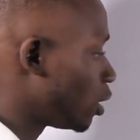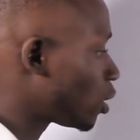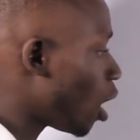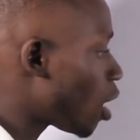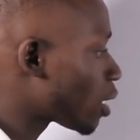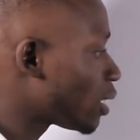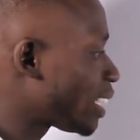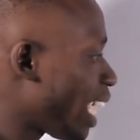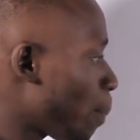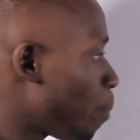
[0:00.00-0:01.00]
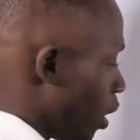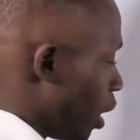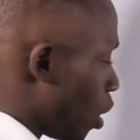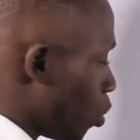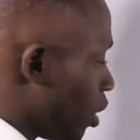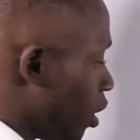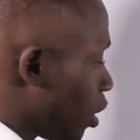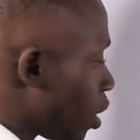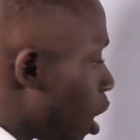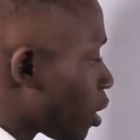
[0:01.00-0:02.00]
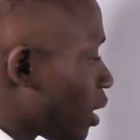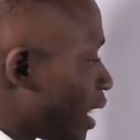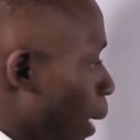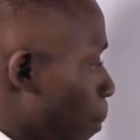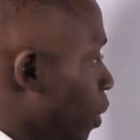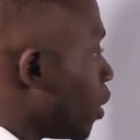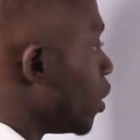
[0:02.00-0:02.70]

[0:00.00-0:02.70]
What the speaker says: tongue tip. Là, on dit tongue tip,